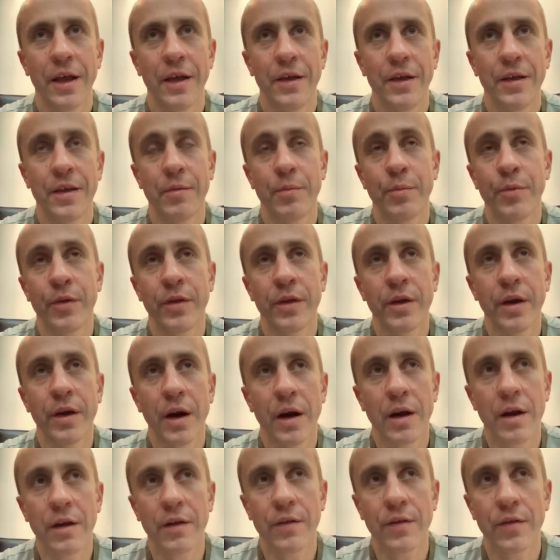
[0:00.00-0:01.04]
it's pretty
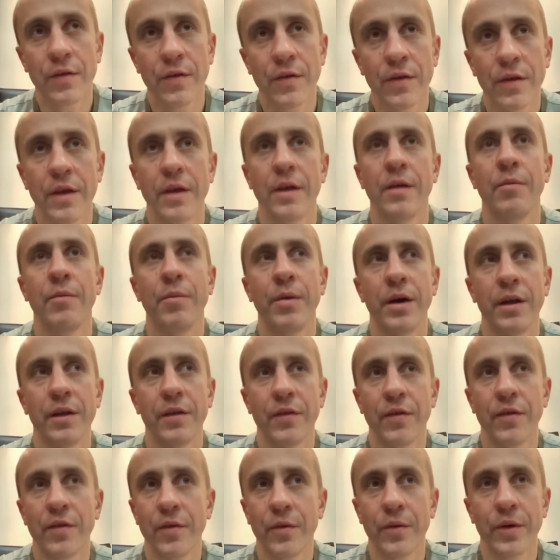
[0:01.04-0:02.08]
hard,
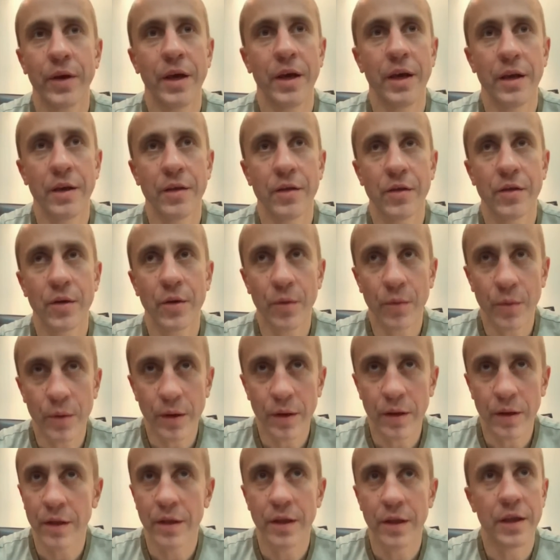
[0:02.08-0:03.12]
but okay, so
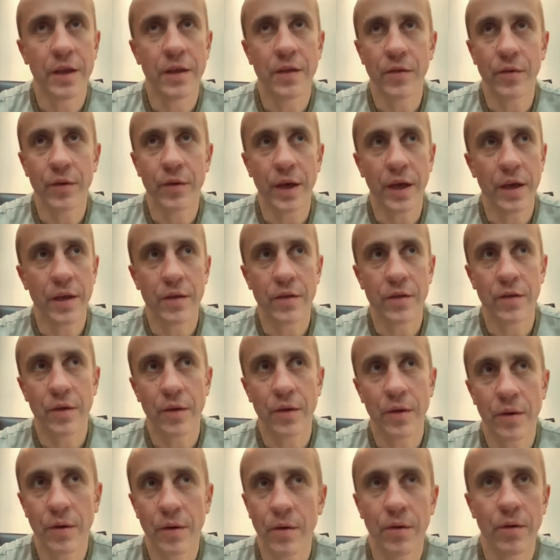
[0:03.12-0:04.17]
it's okay.
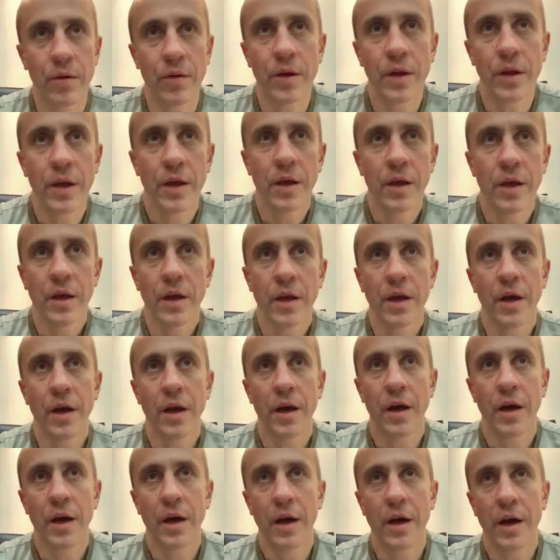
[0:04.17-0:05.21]
So
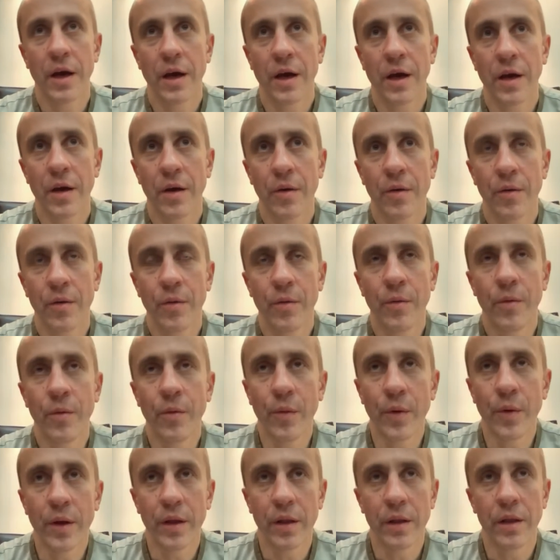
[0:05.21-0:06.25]

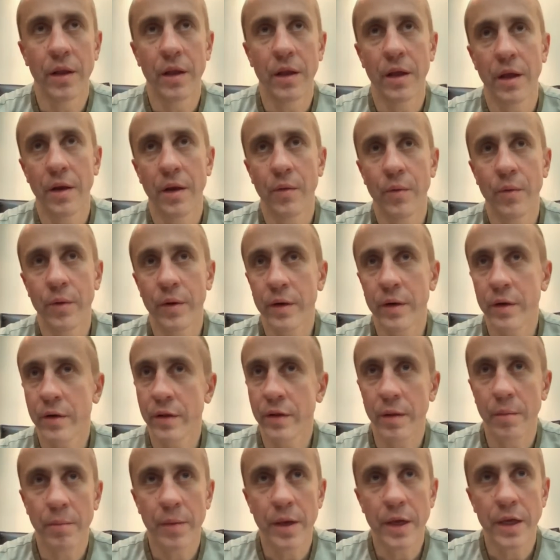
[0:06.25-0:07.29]
we're
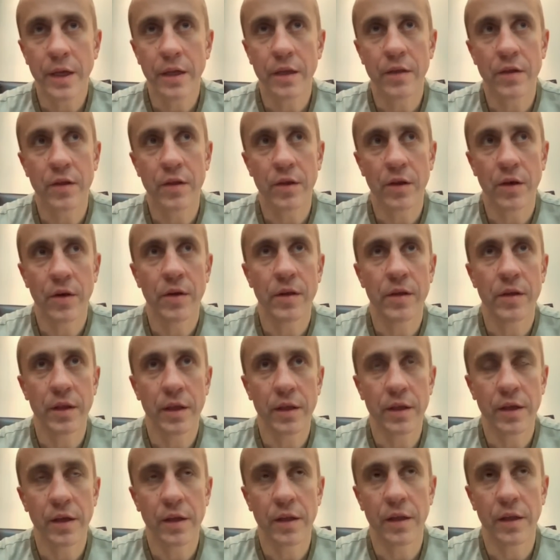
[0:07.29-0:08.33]
gonna make it, so it's
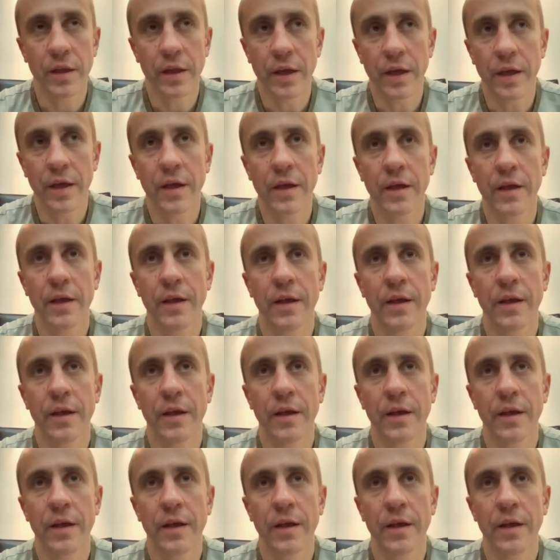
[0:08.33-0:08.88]
not gonna